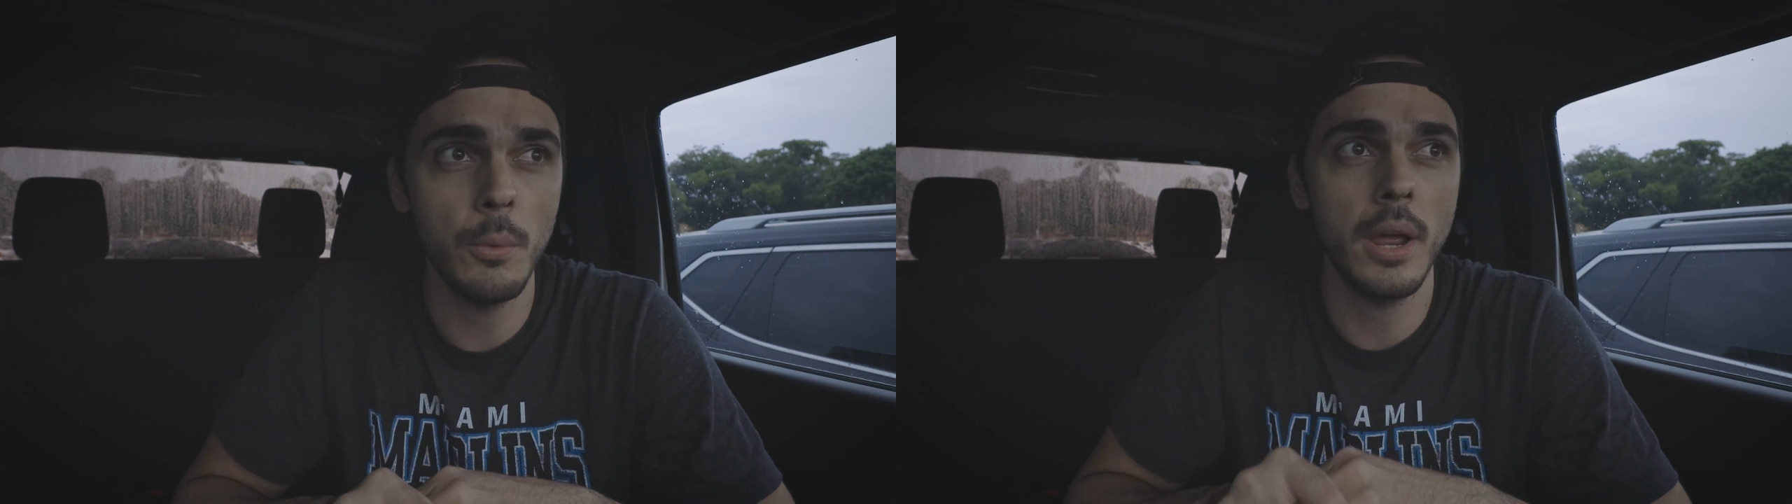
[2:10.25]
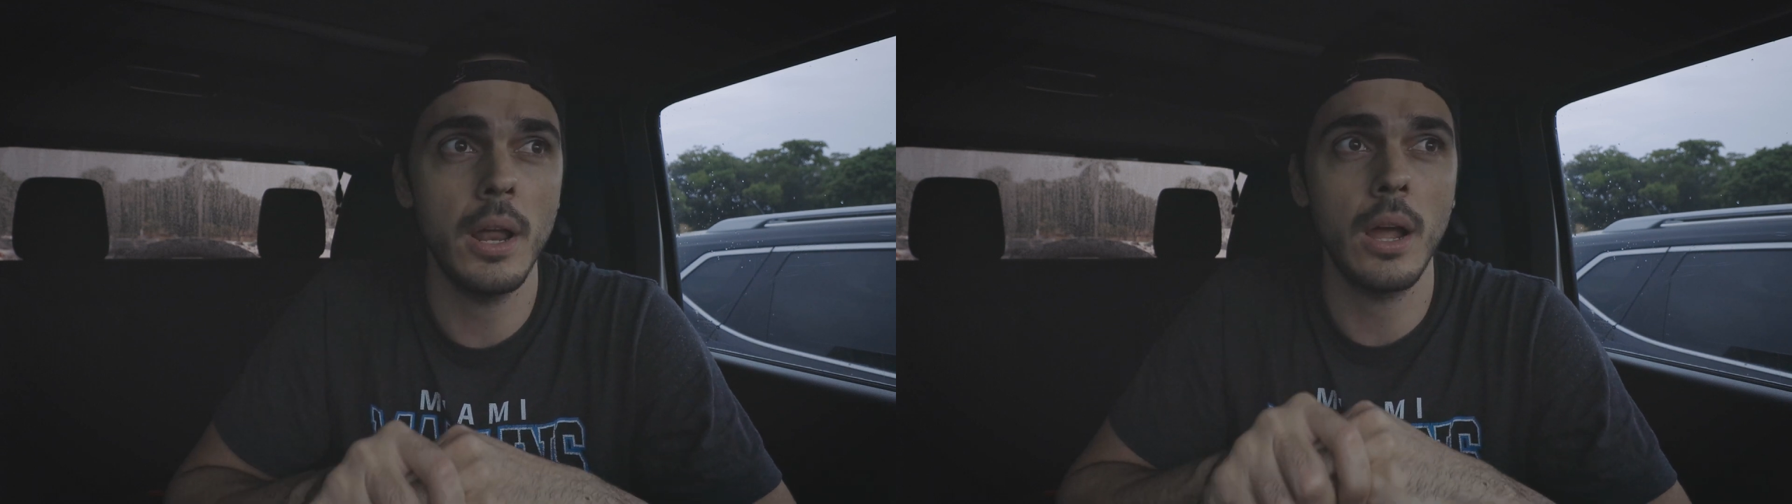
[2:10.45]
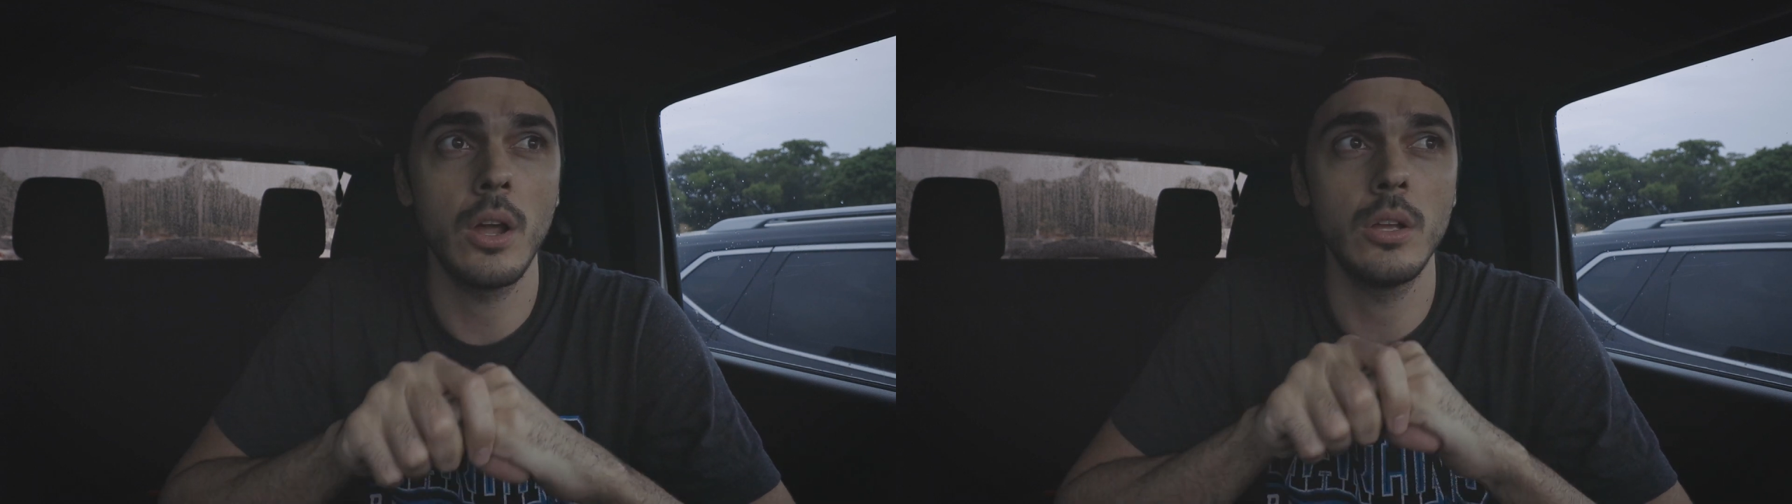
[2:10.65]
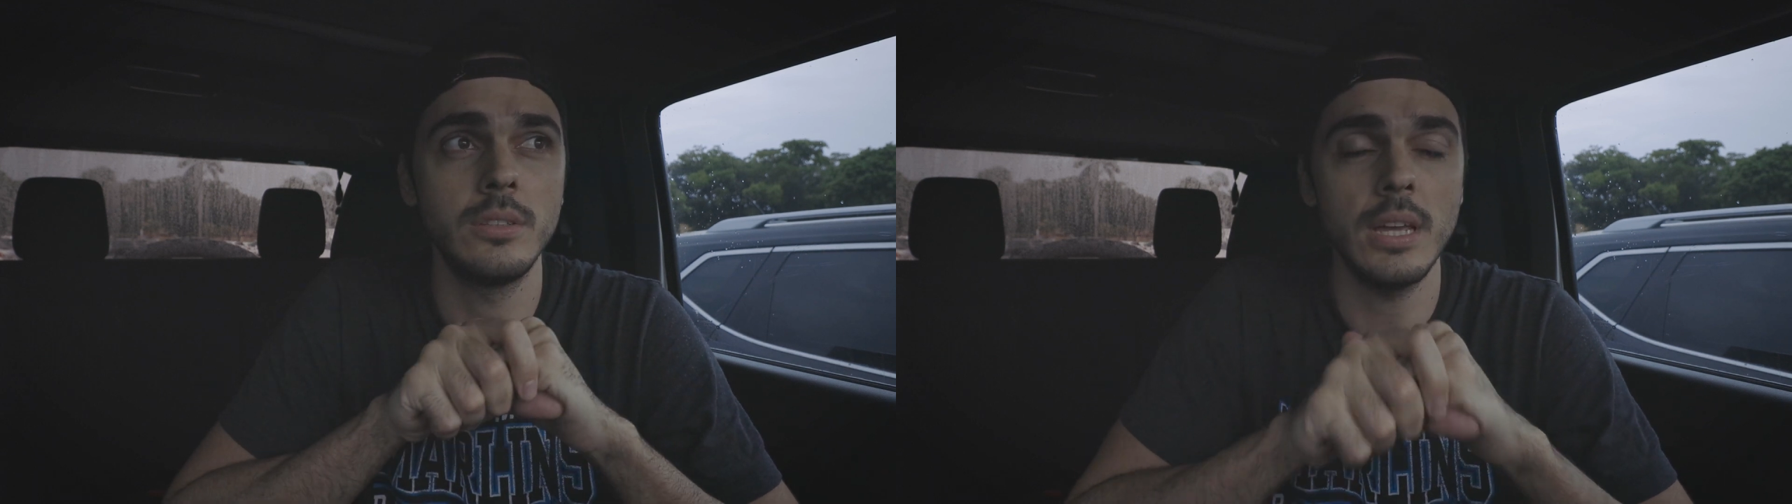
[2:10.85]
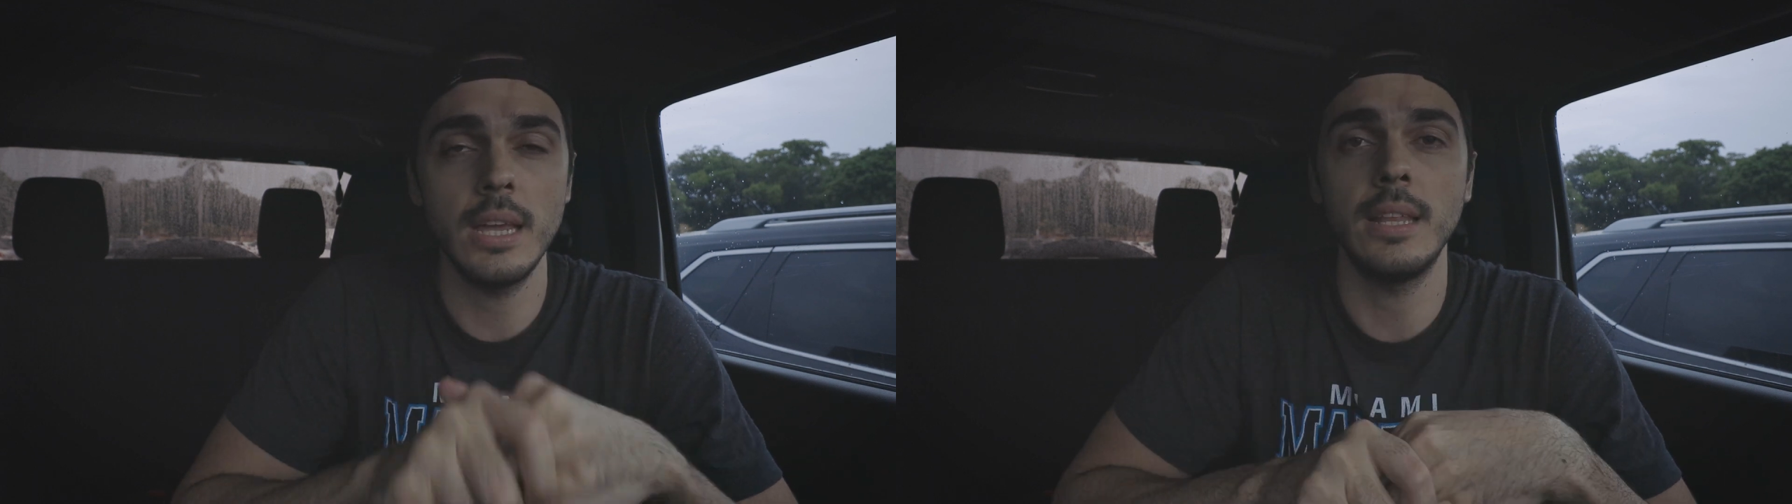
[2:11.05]
We're gonna
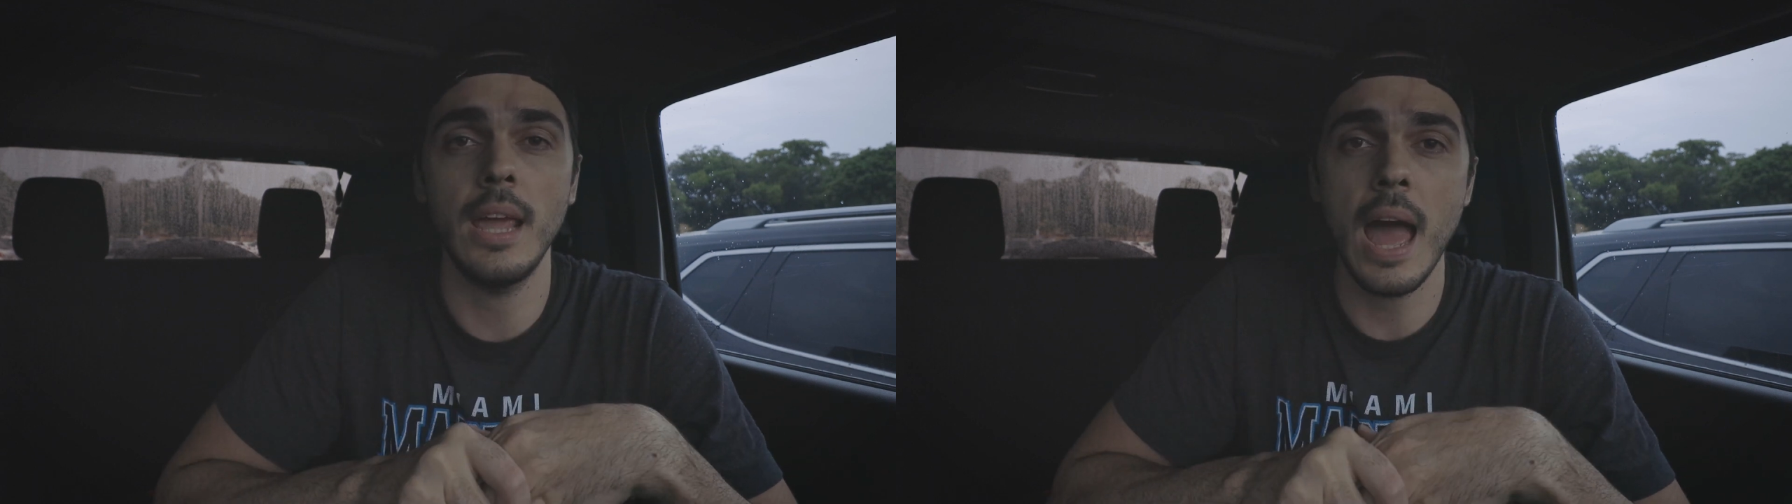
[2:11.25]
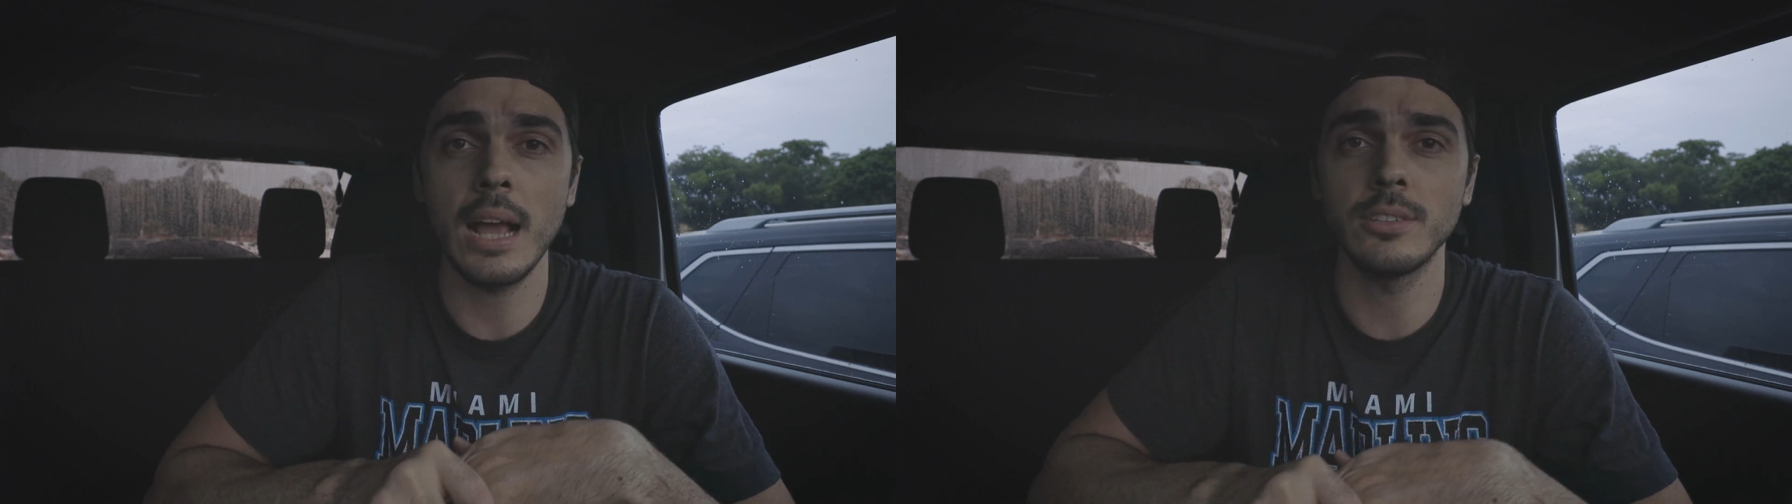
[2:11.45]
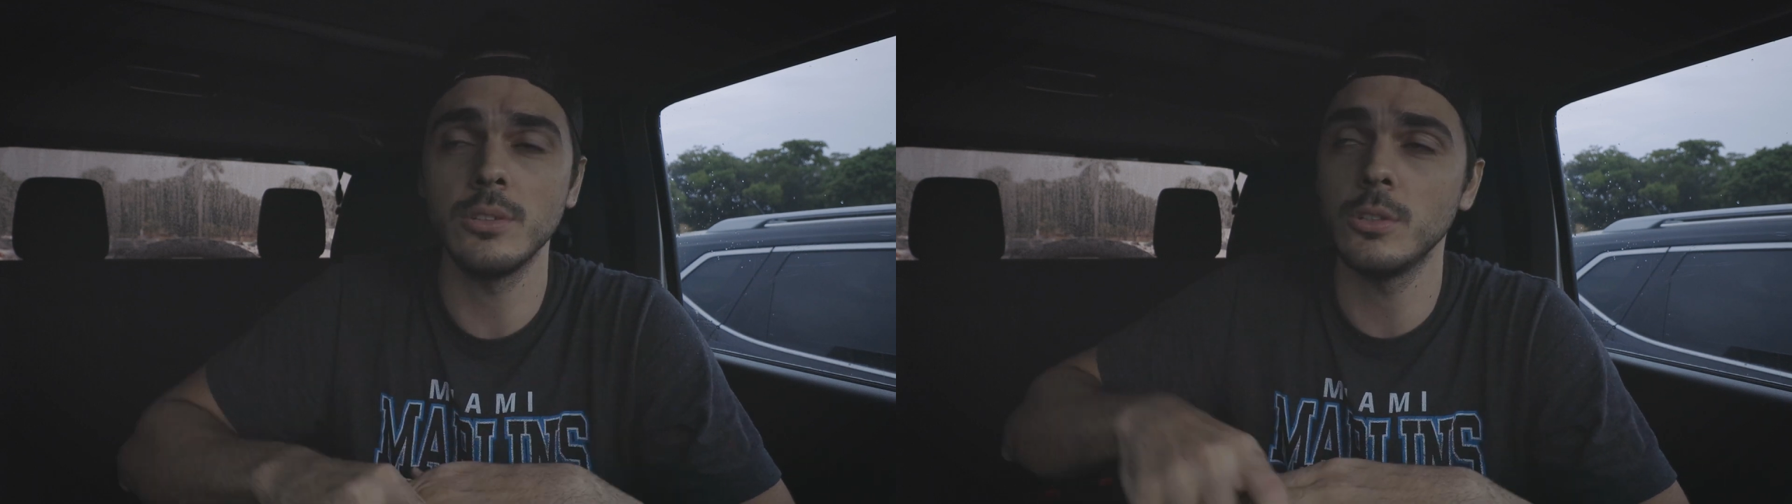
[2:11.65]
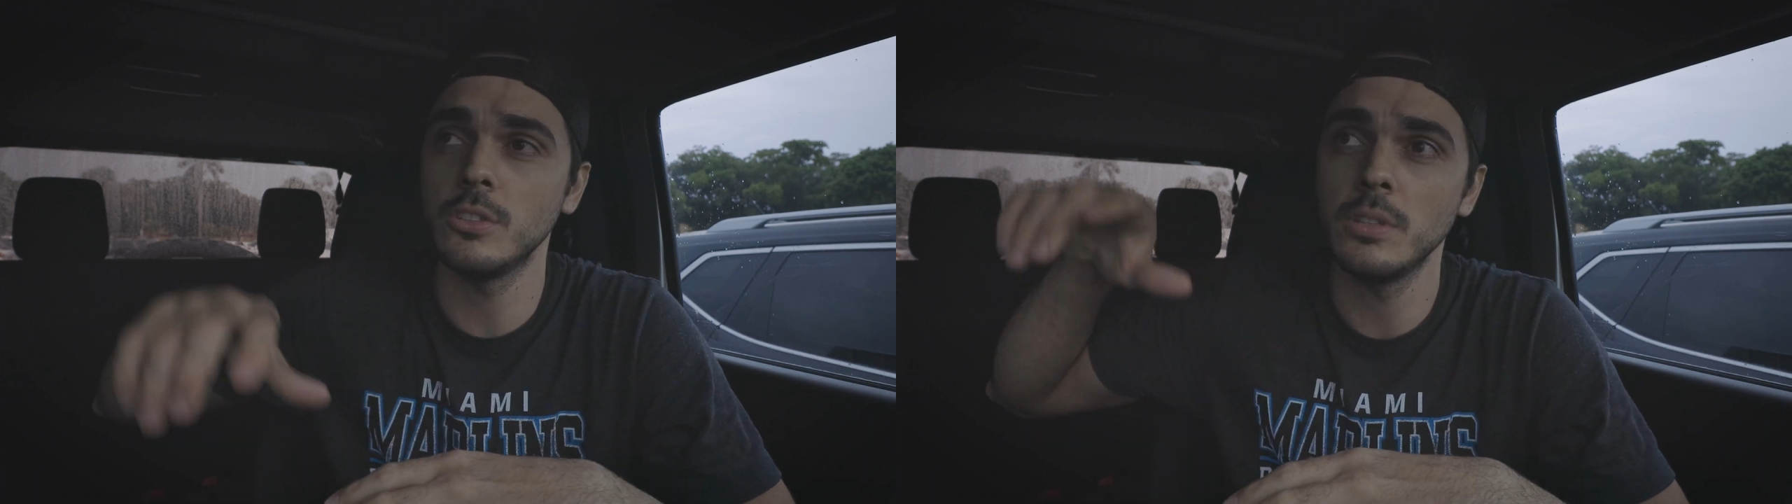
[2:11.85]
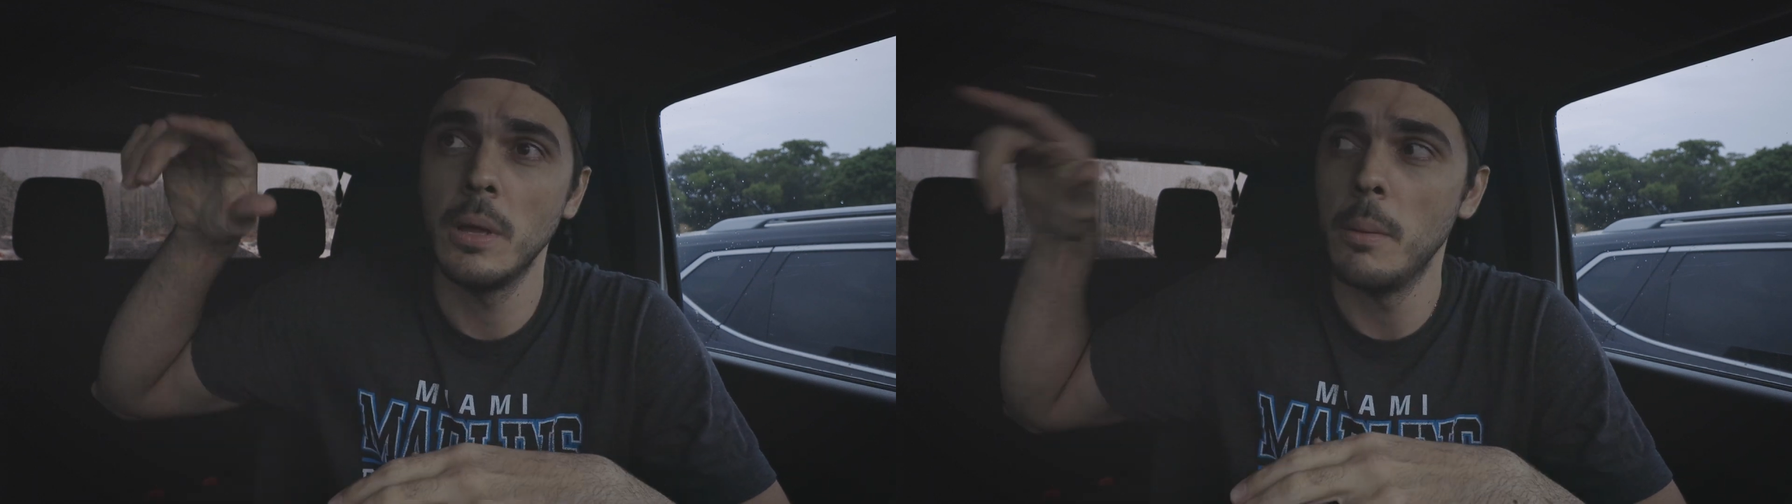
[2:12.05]
take the
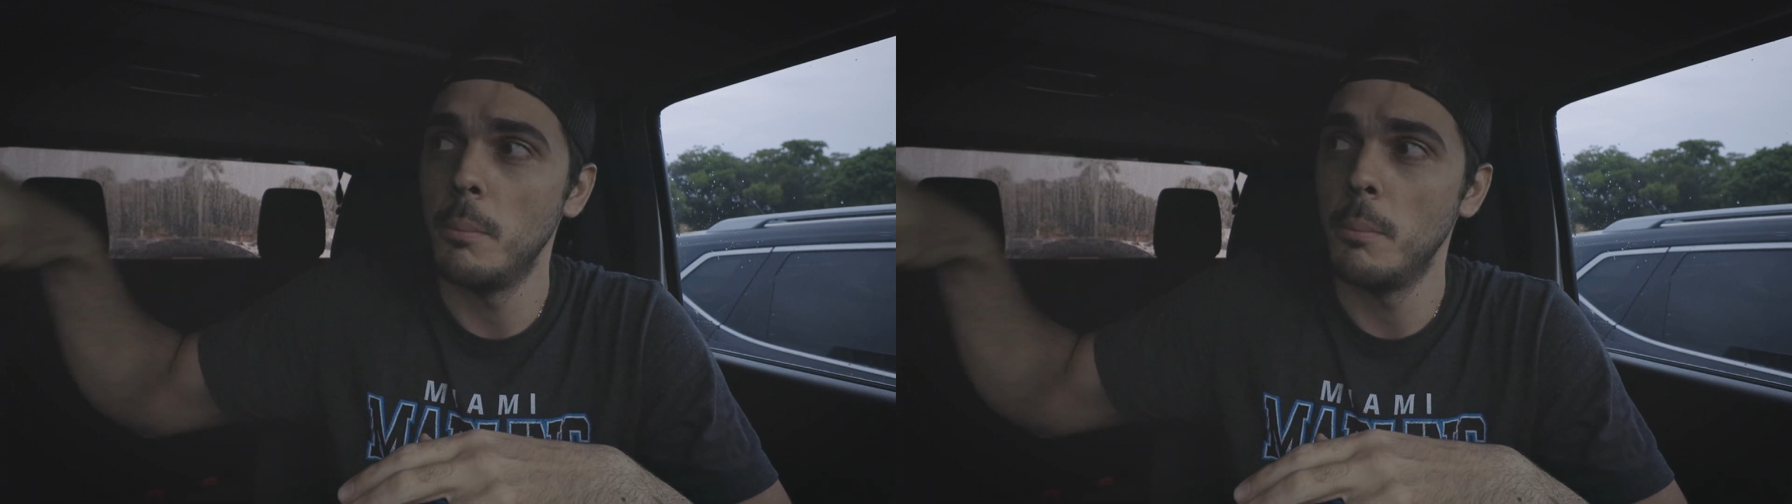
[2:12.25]
axles,